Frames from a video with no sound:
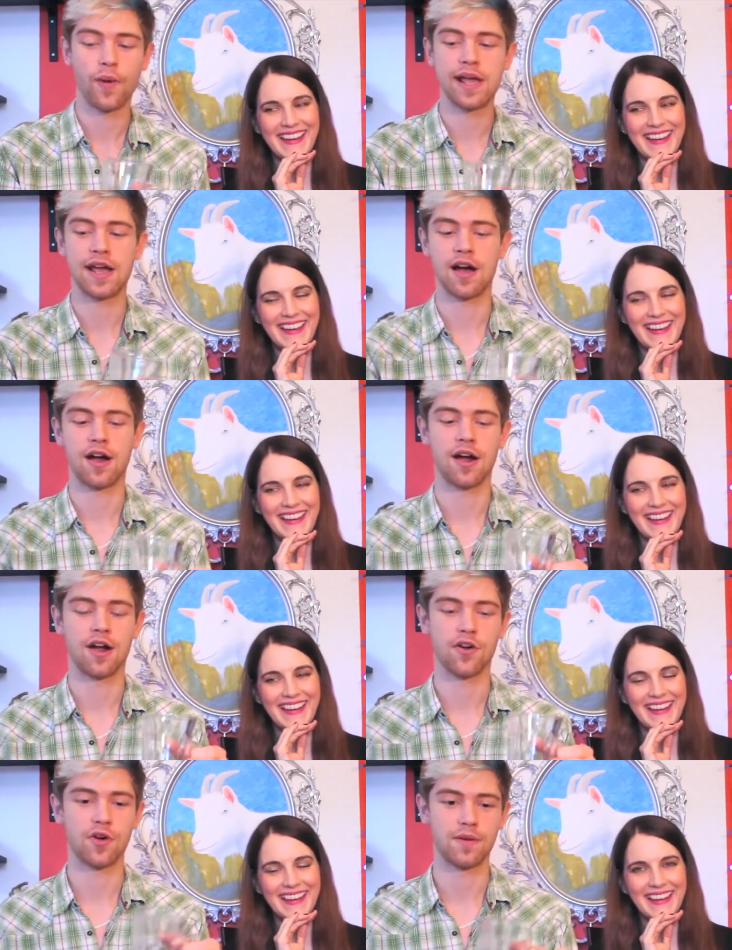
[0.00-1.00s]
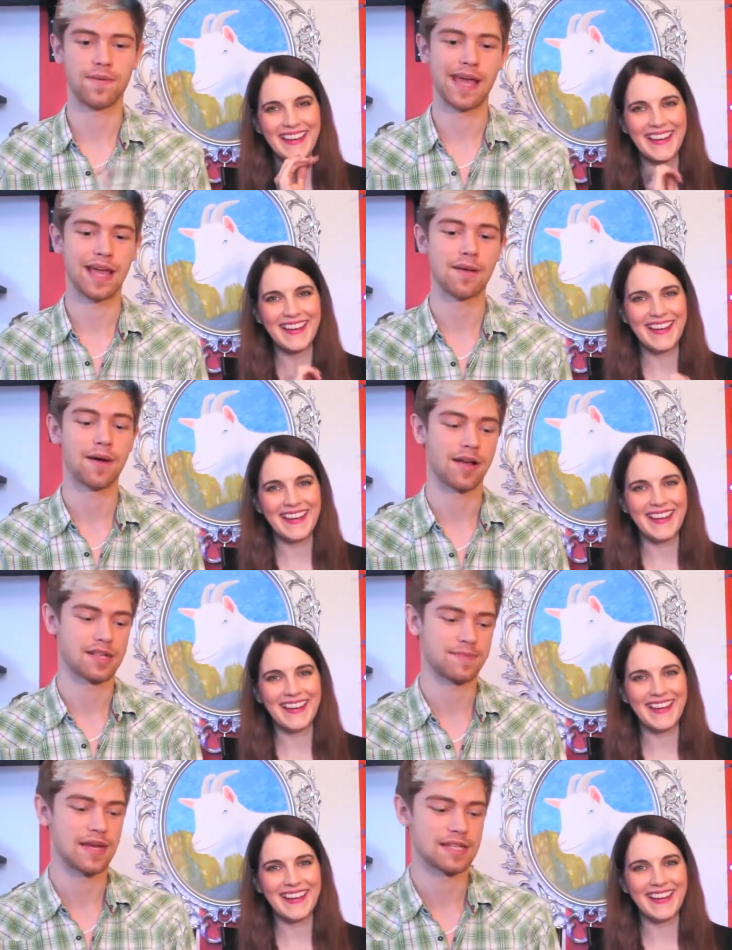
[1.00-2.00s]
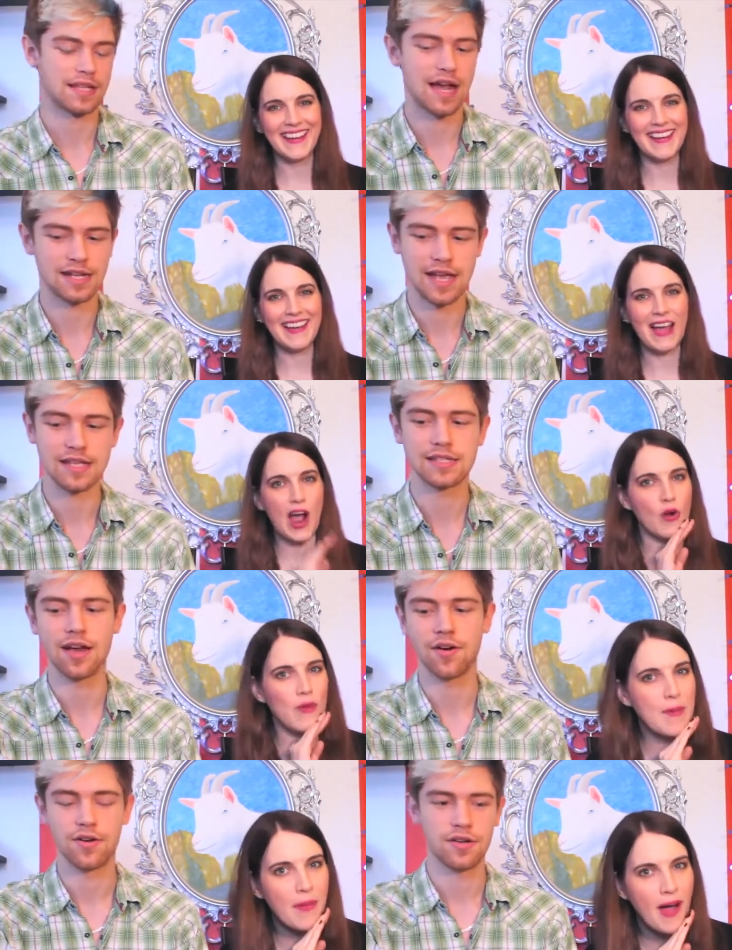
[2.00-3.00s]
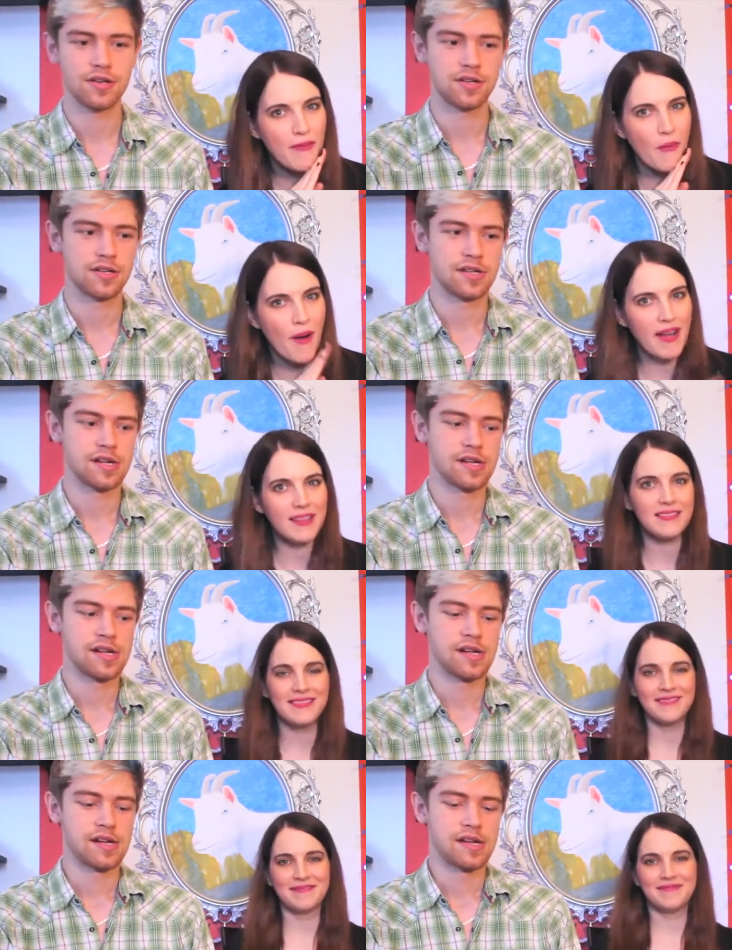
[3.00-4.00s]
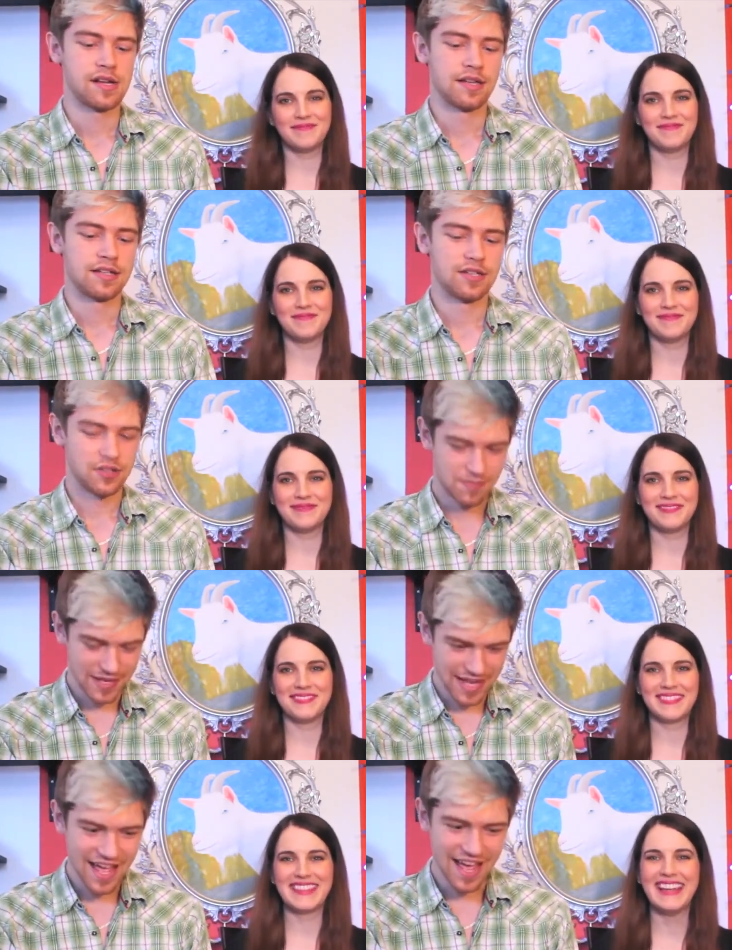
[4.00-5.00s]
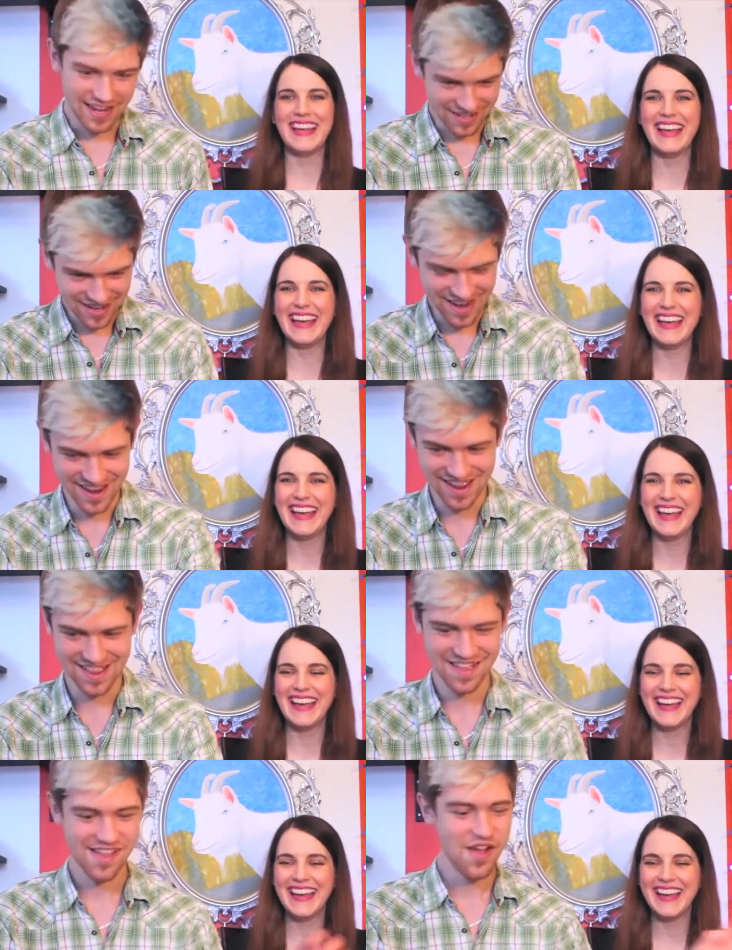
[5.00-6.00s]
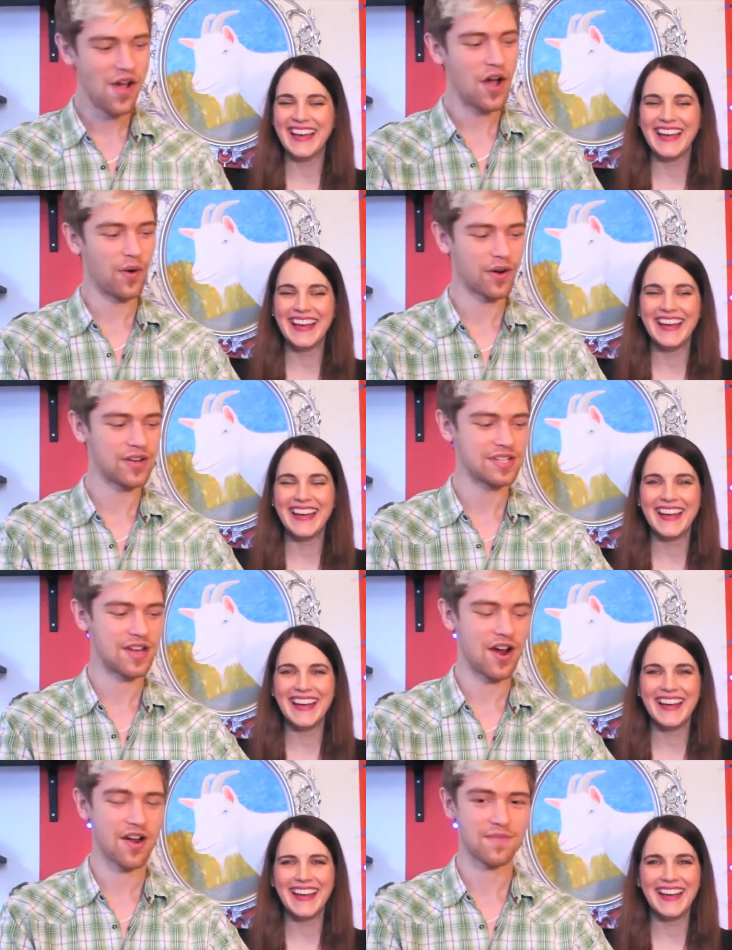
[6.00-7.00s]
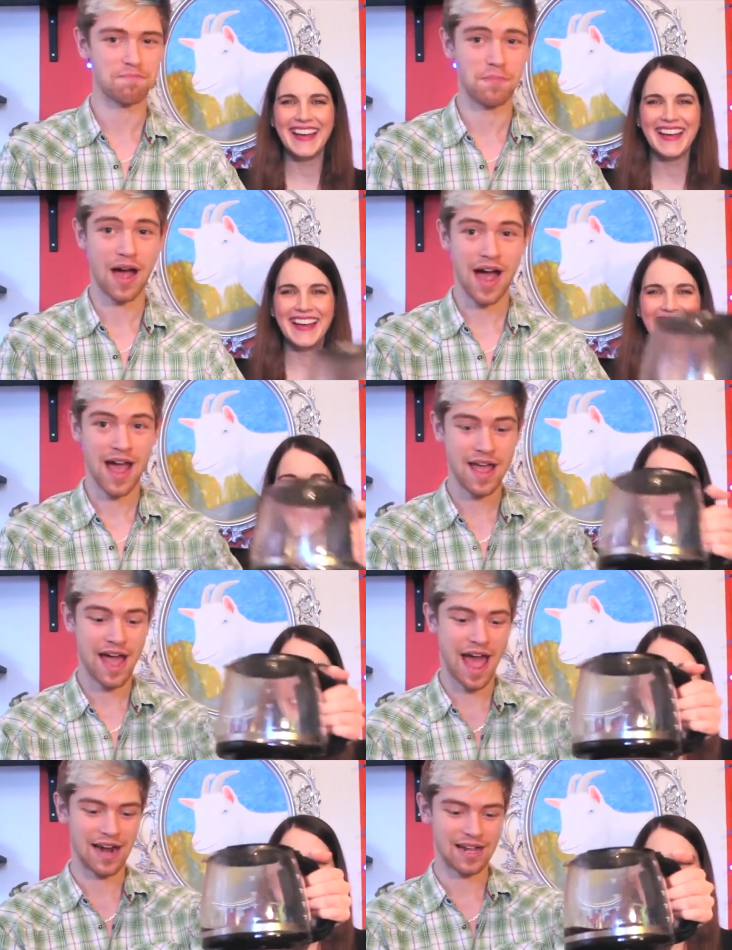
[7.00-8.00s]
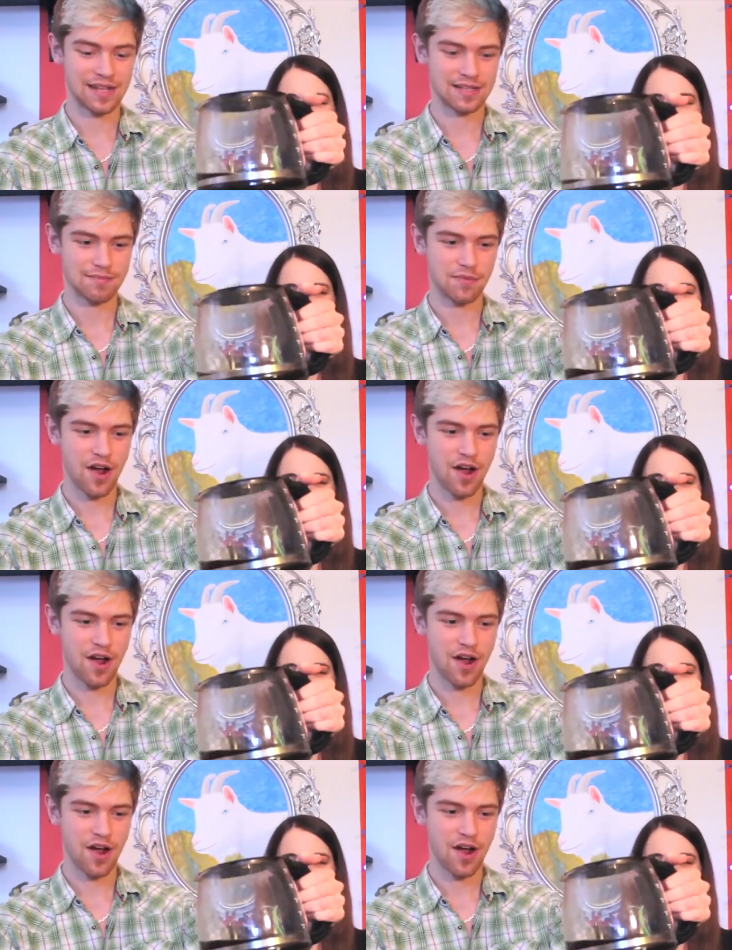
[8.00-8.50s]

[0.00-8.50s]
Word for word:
Speaker 1: we are going to be making a pumpkin spice latte.
Speaker 2: A rip-off one.
Speaker 1: So to begin, we're going to start by adding some